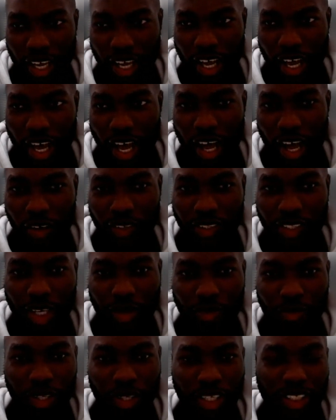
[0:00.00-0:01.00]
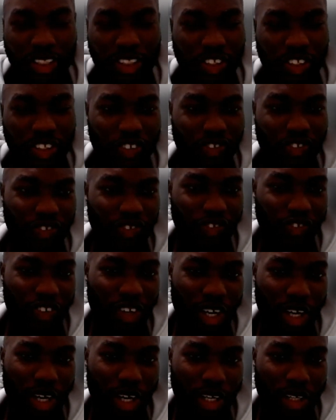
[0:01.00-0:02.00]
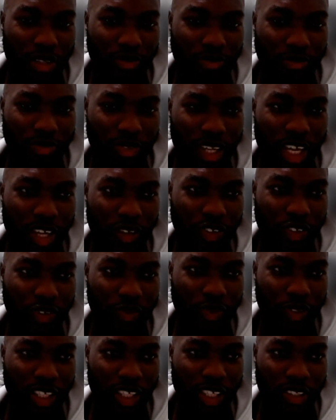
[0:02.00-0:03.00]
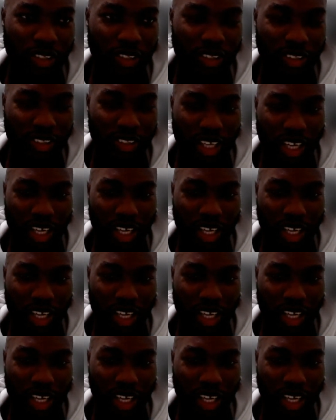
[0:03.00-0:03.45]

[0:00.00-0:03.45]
how the ability of language models,